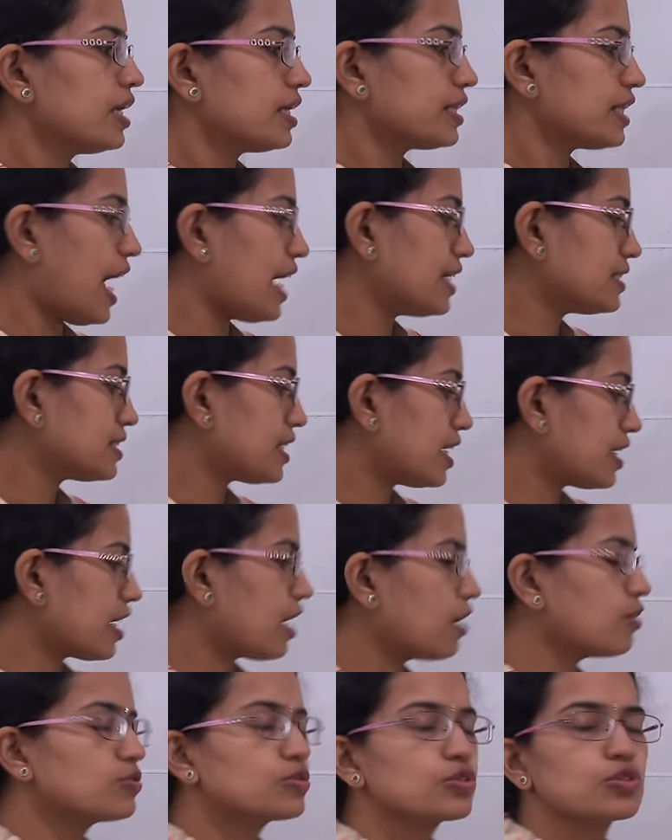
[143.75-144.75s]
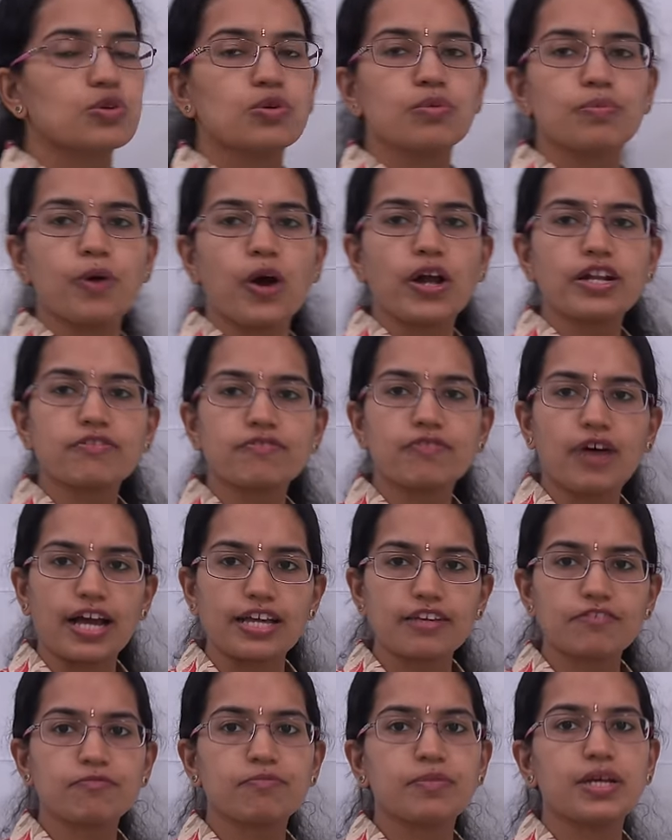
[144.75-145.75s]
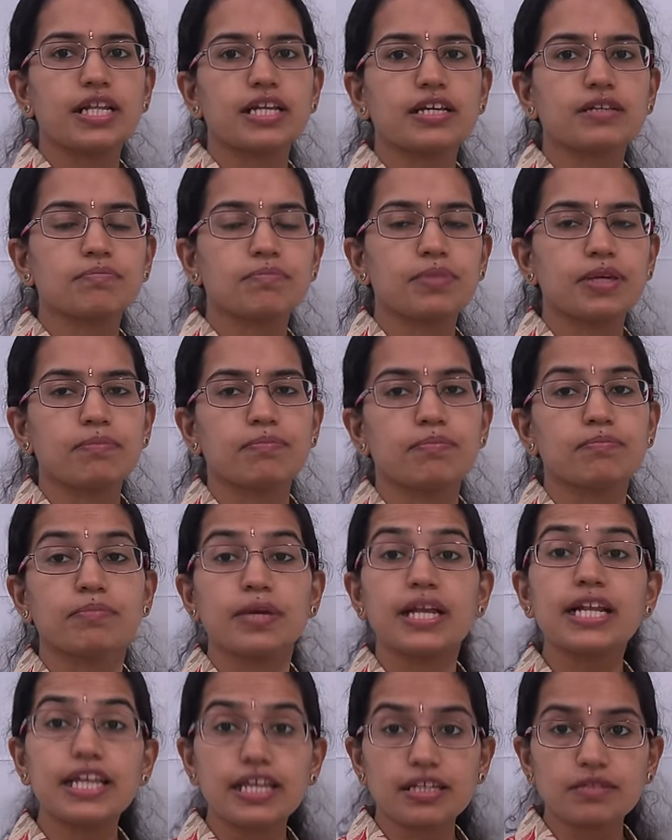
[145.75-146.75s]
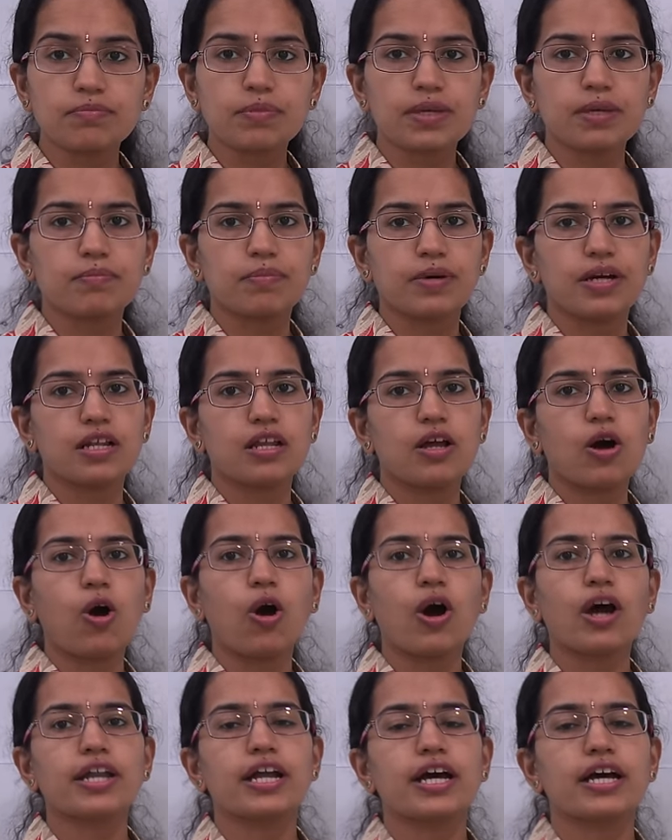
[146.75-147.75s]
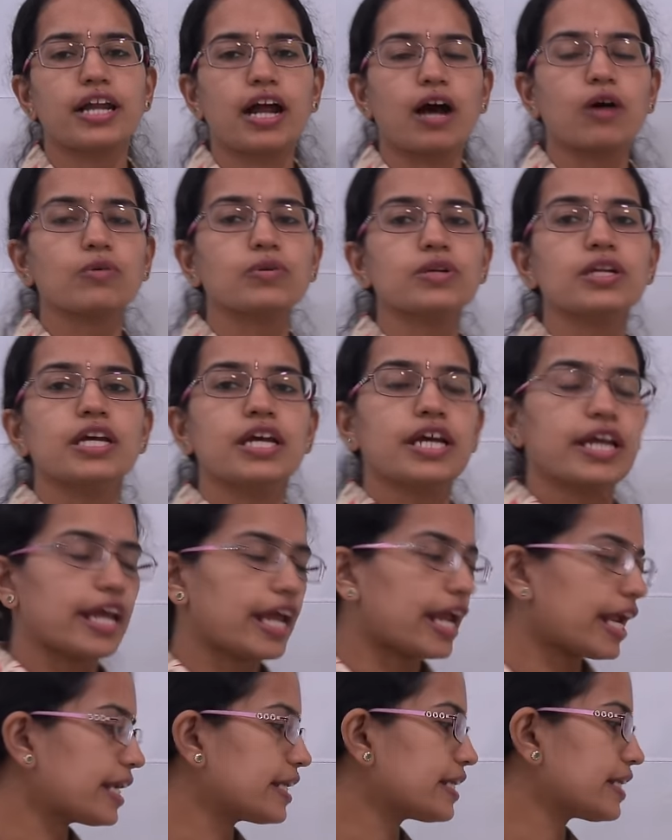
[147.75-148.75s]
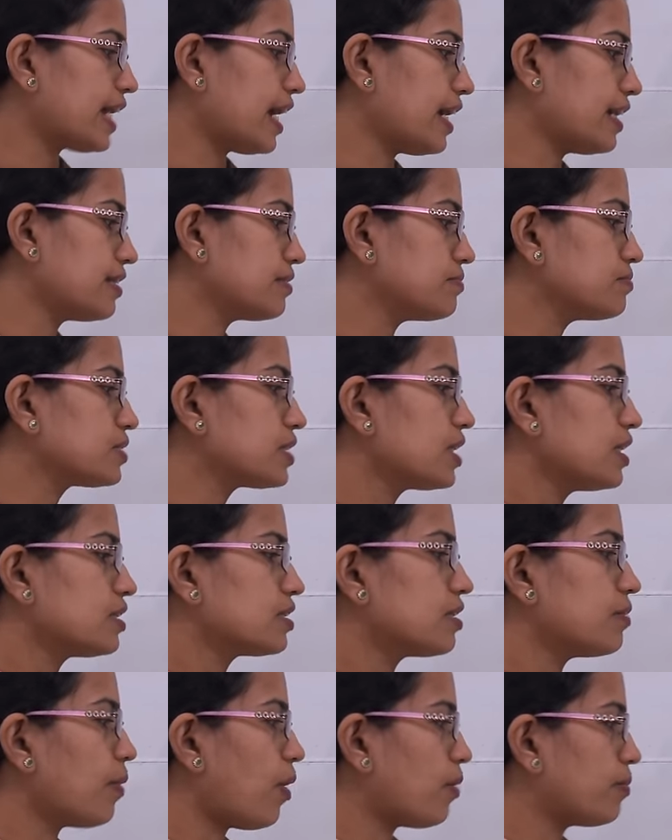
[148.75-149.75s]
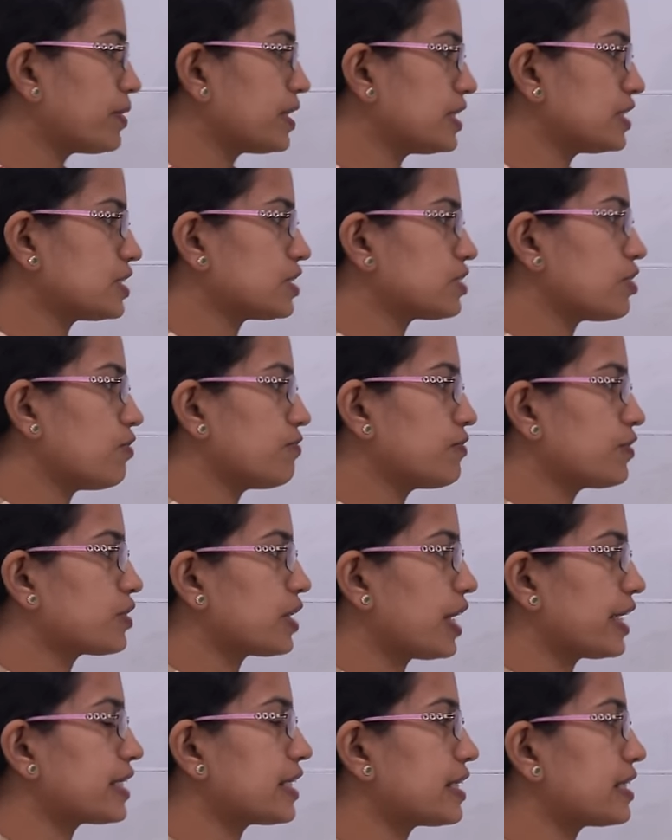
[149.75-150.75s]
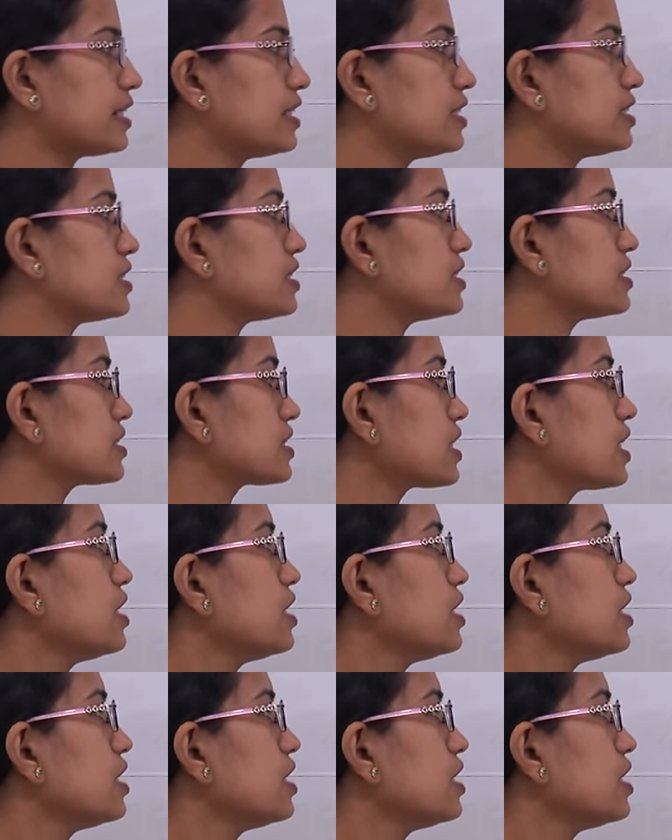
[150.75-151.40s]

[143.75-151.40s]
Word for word: That's around 2.5 billion people, or around 8 times the population of United Nations.